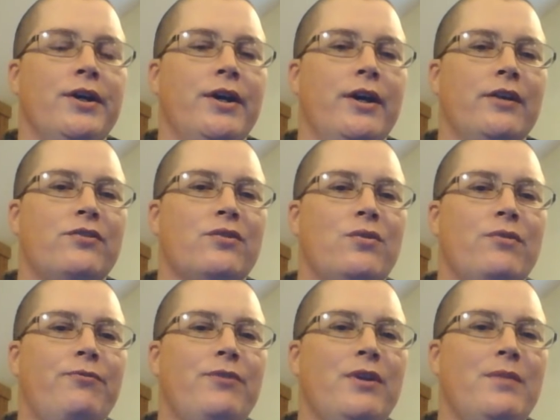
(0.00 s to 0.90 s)
And so
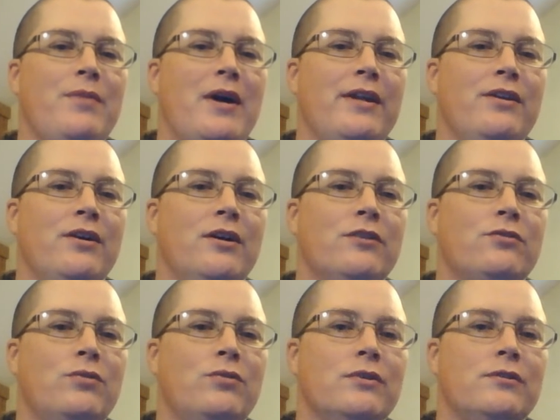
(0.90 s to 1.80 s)
if anybody
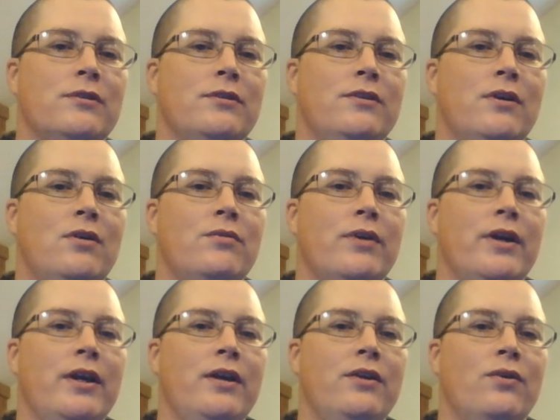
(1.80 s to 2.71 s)
does want to
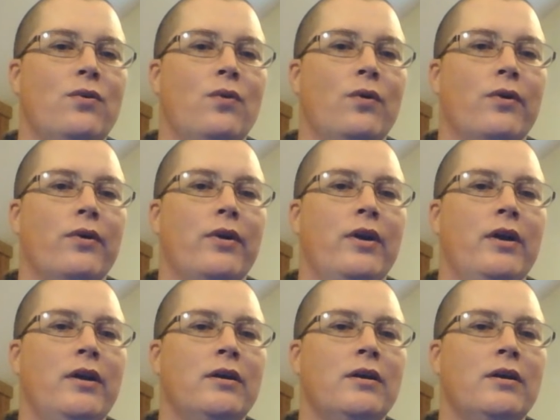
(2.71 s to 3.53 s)
donate or